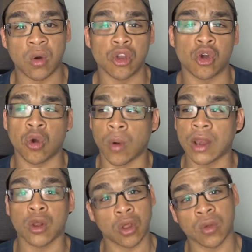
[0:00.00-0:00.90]
or you're
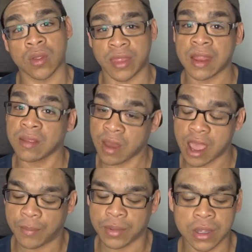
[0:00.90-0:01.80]
quite close to that
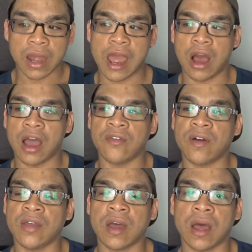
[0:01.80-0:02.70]
type. Now, I
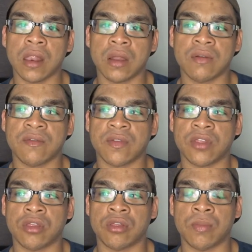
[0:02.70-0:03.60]
find that a lot of
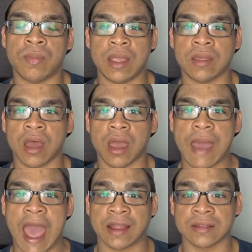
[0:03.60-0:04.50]
the big time
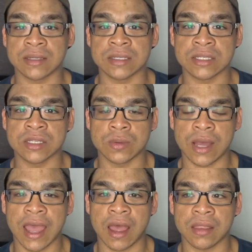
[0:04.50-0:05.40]
actors who
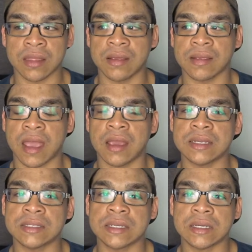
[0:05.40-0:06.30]
are out these
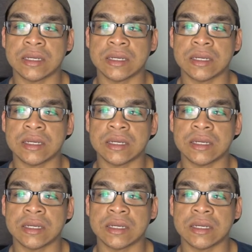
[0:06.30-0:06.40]
days